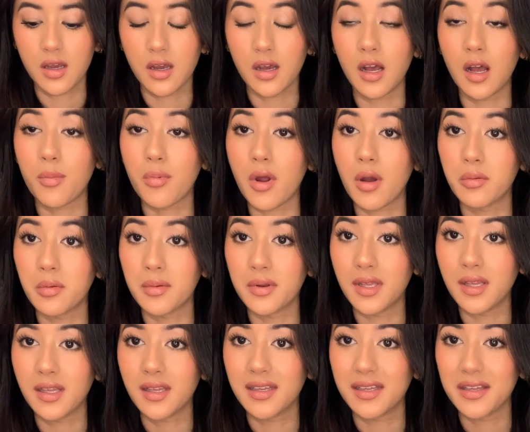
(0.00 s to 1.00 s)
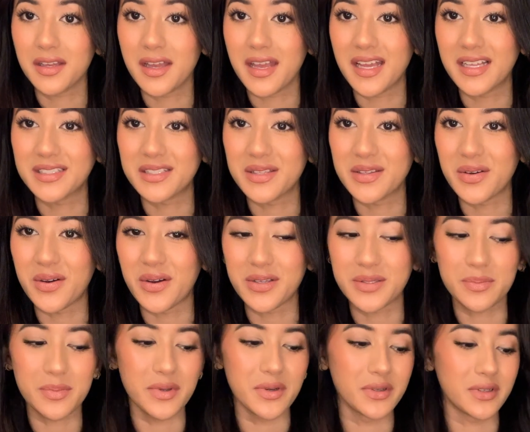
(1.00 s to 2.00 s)
I'll probably head to the
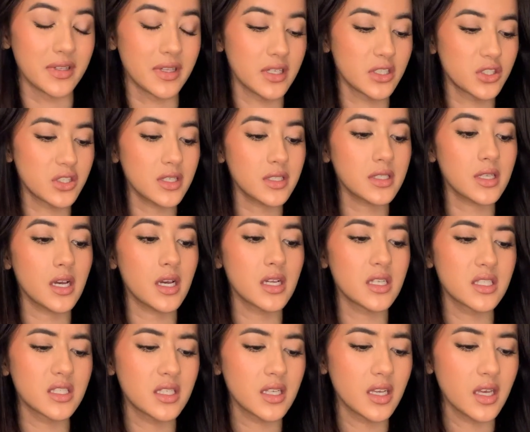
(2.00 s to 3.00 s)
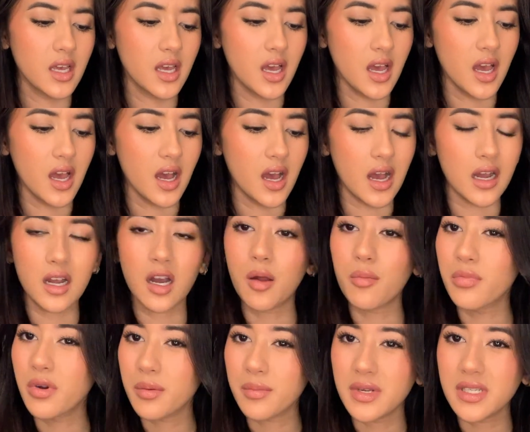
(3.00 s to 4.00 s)
hospital just cause I can't
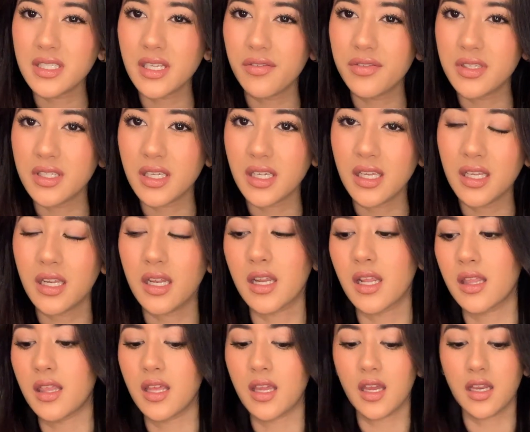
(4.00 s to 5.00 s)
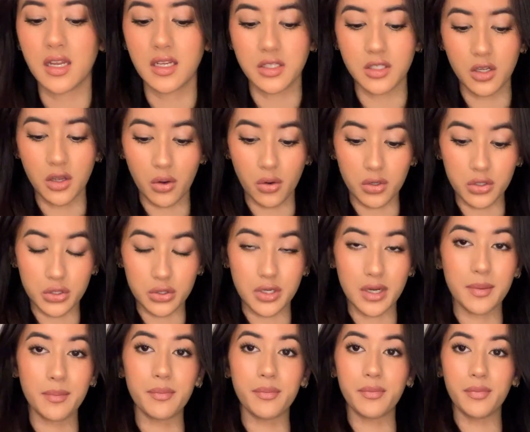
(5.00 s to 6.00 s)
bring myself to eat and I think I need to go on
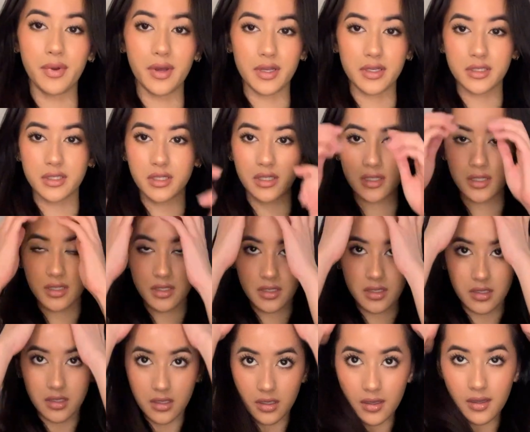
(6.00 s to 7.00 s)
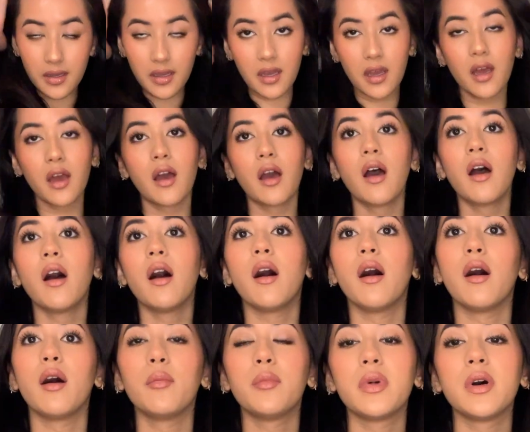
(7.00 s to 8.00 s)
drip but
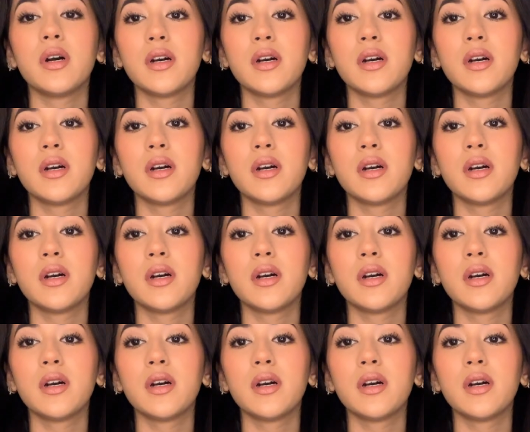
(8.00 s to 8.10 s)
um